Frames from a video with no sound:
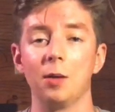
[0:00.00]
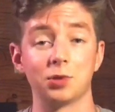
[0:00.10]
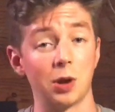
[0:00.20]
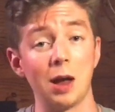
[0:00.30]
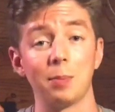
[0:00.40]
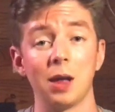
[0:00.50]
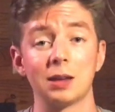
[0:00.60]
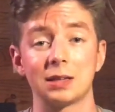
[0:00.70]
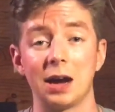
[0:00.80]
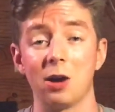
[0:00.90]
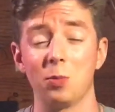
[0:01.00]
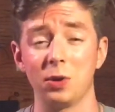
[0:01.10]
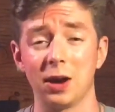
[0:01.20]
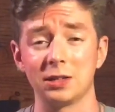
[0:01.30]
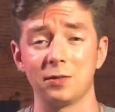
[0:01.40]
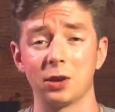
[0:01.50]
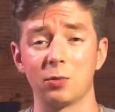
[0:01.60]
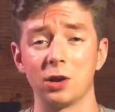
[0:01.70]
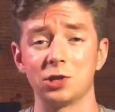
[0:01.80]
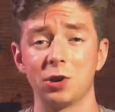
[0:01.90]
So God bless. I hope you guys have a good
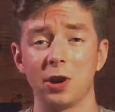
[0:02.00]
rest of your